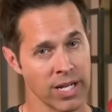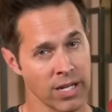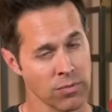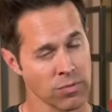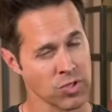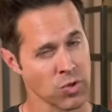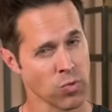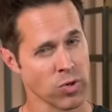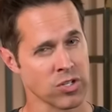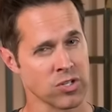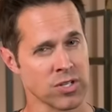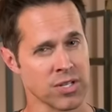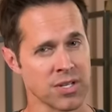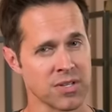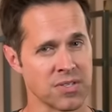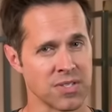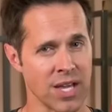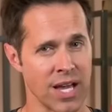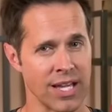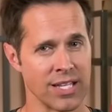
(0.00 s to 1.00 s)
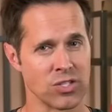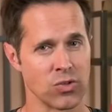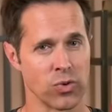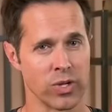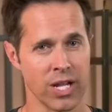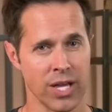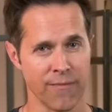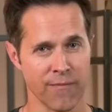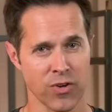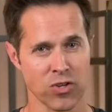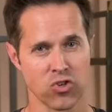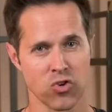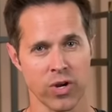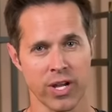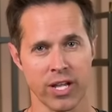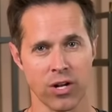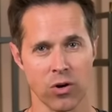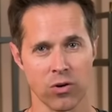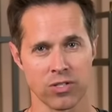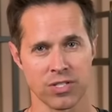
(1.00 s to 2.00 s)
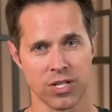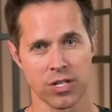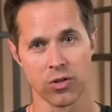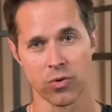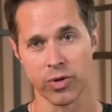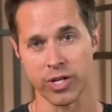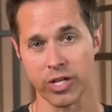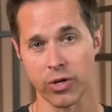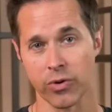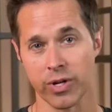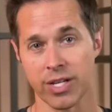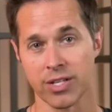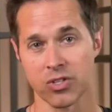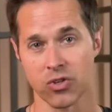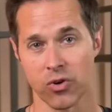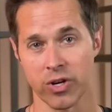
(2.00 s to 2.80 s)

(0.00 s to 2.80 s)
and he was originally assigned to an infantry and artillery unit